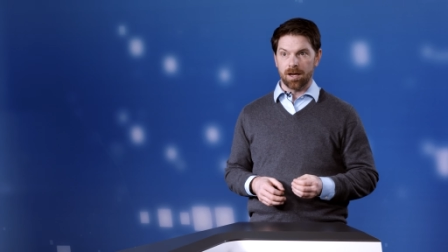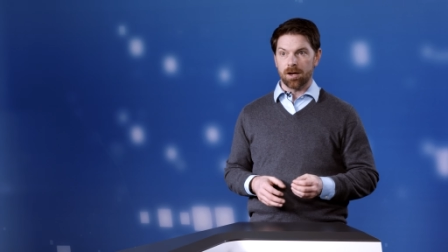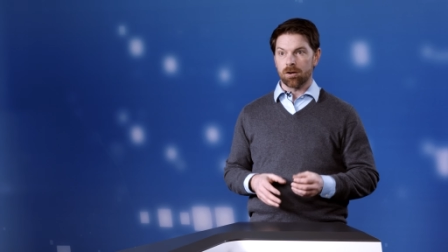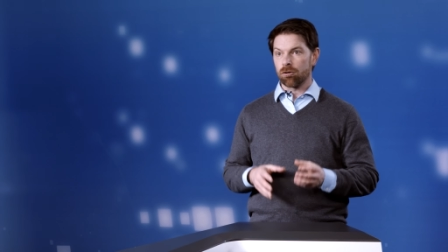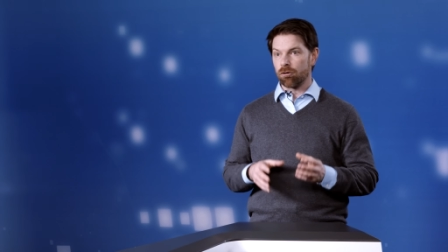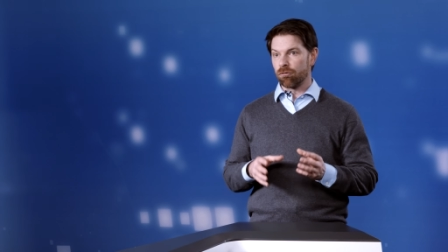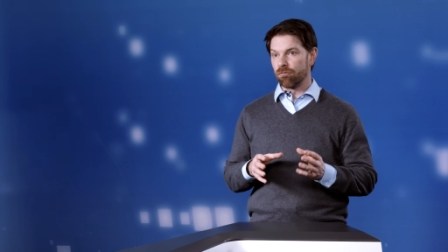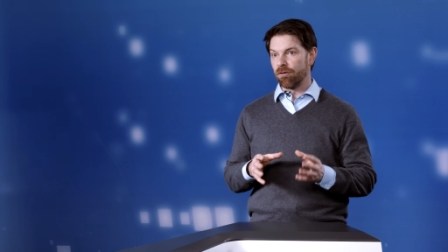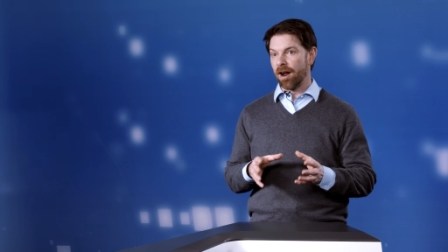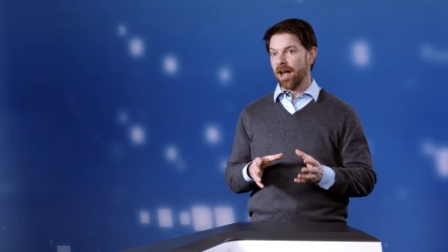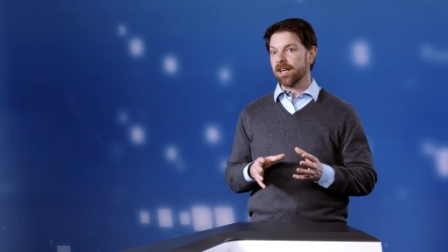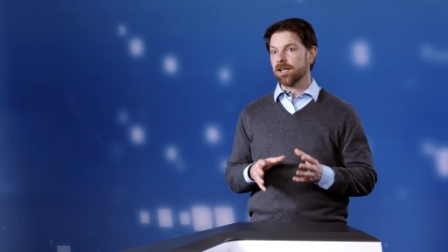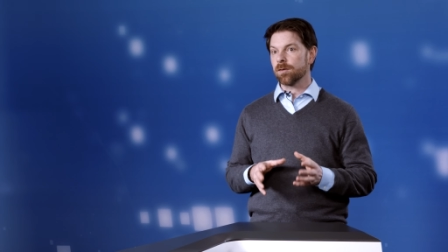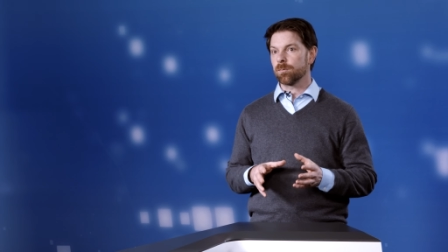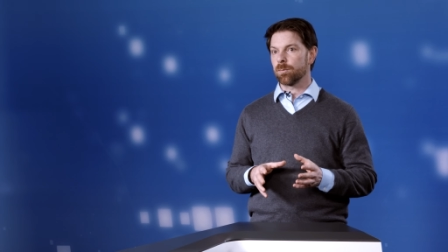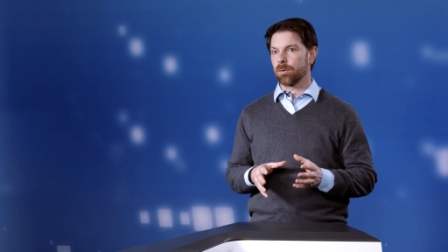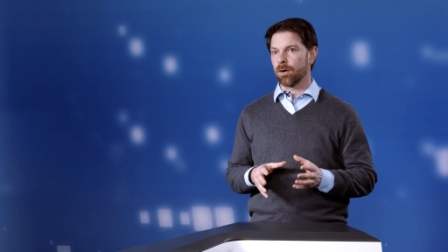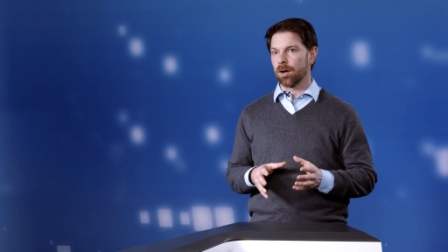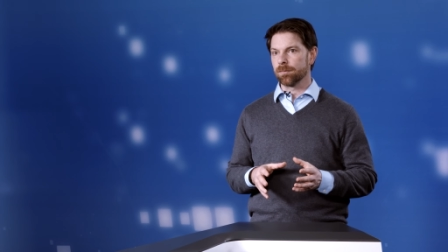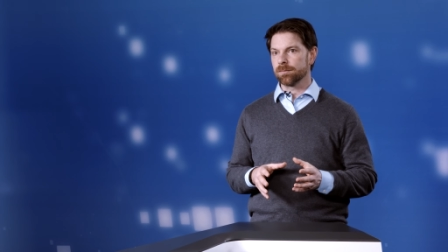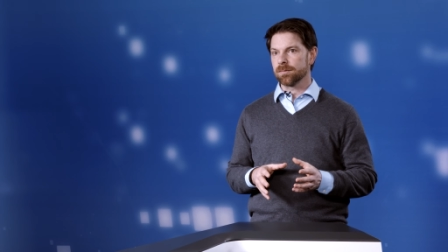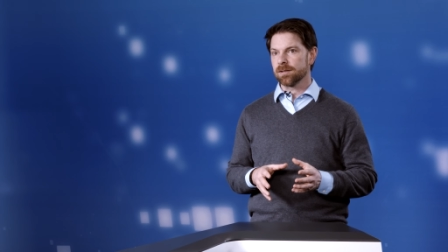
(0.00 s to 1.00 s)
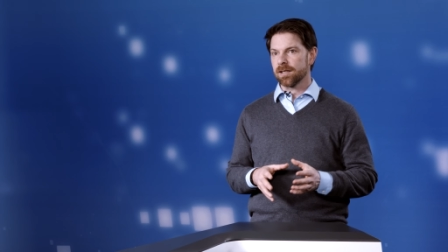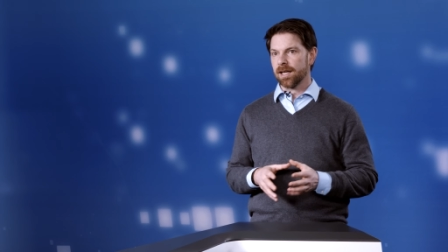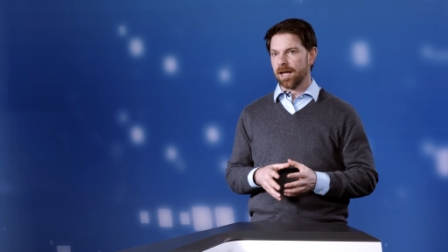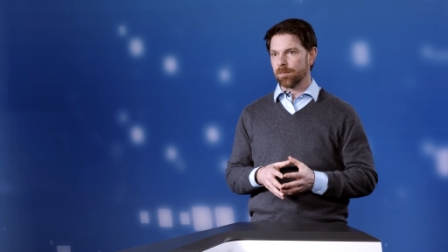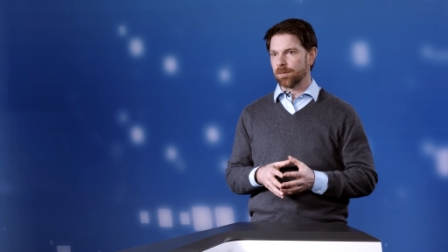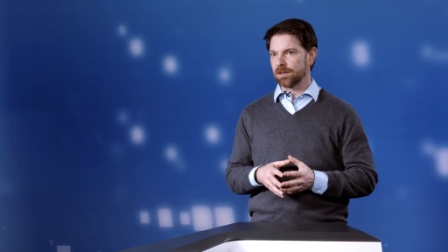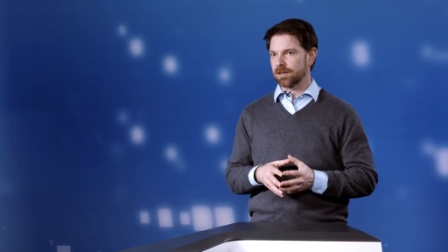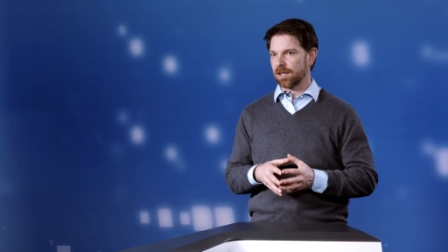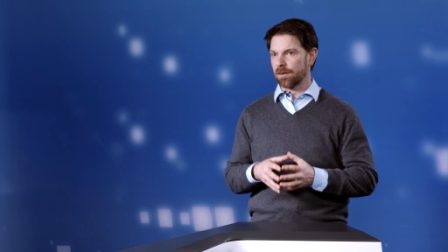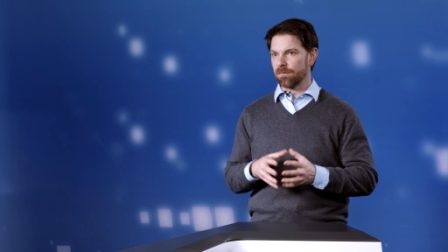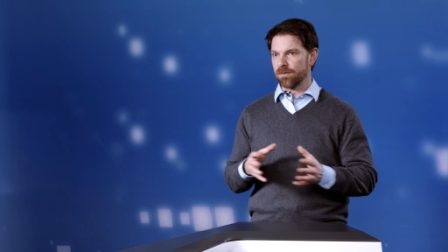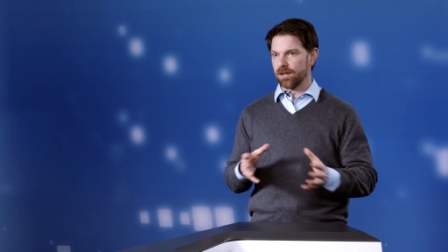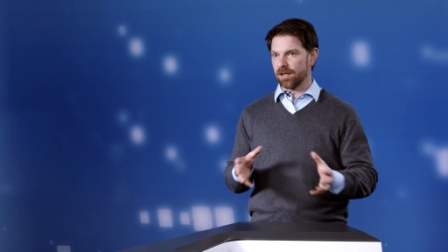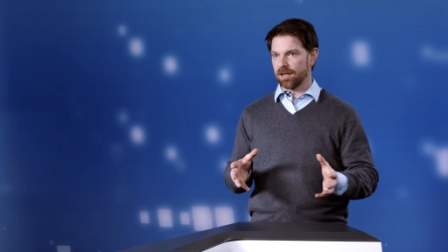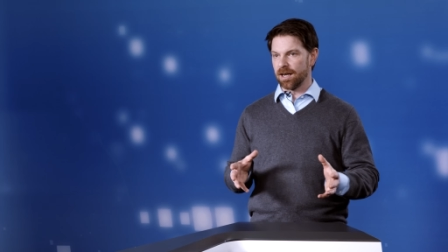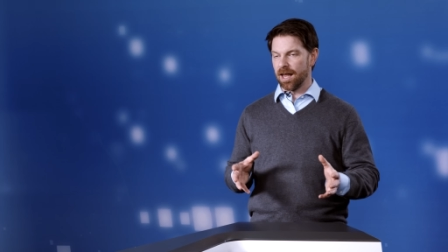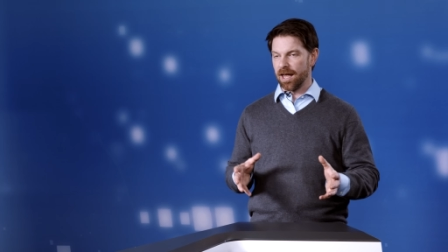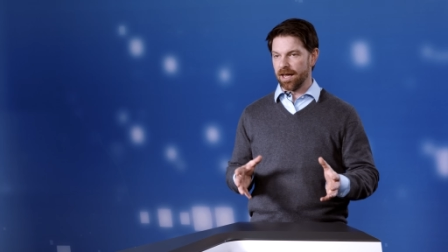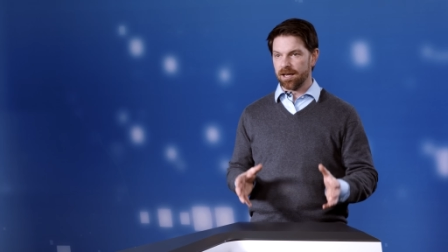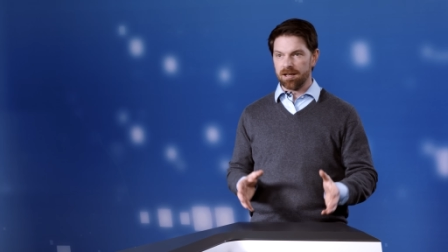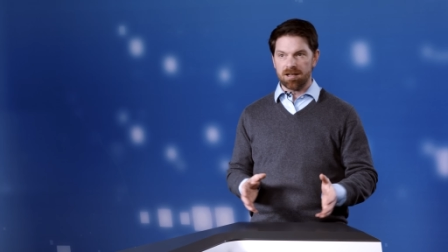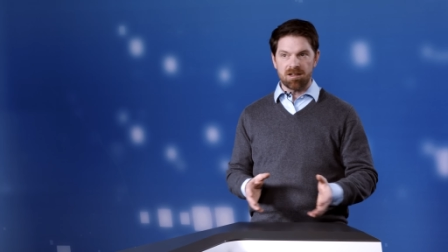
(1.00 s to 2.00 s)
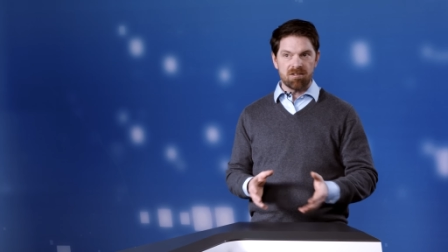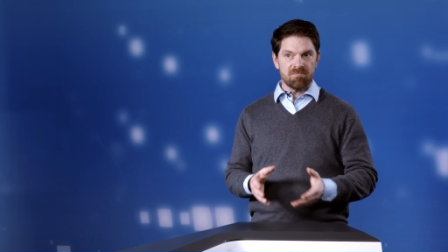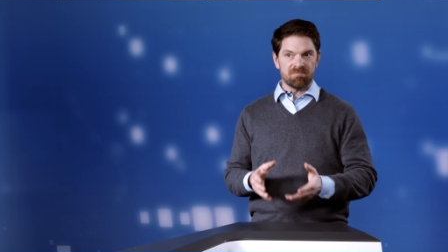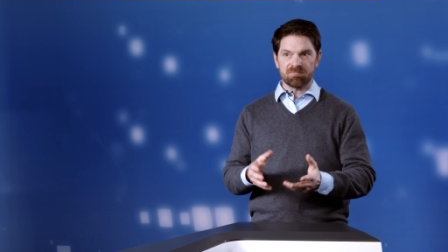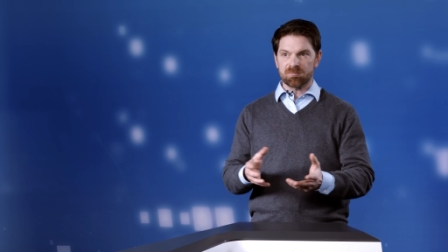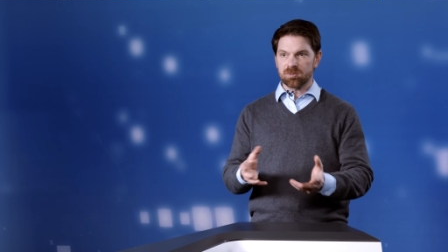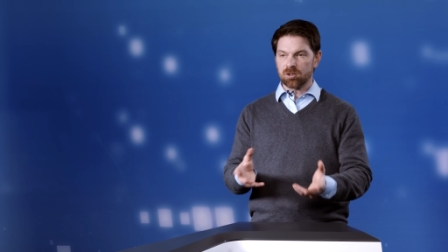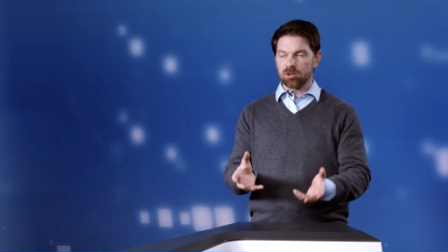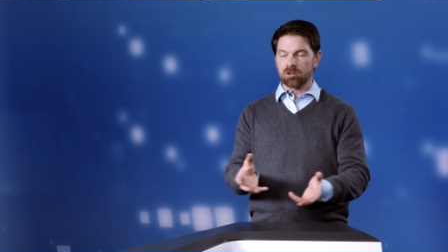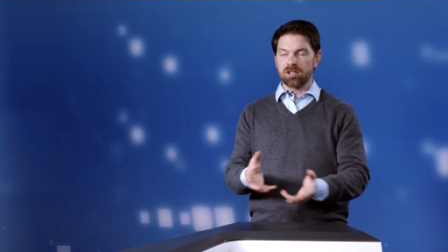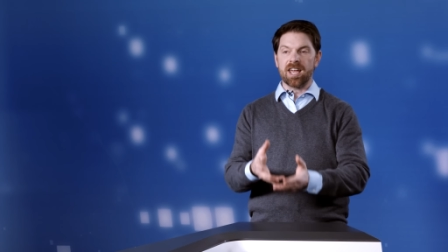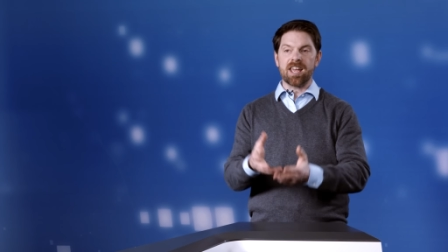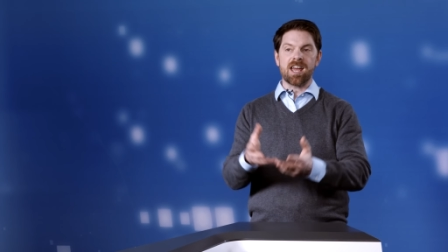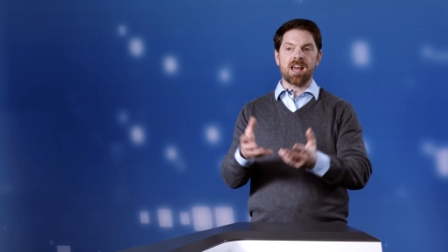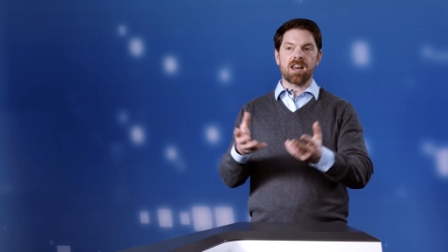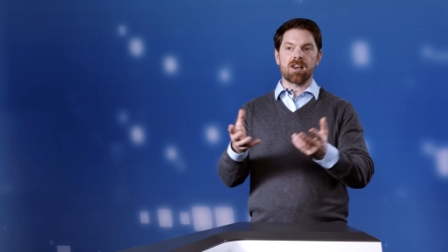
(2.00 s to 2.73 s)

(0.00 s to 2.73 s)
Your writing prompt can be something like, "Today I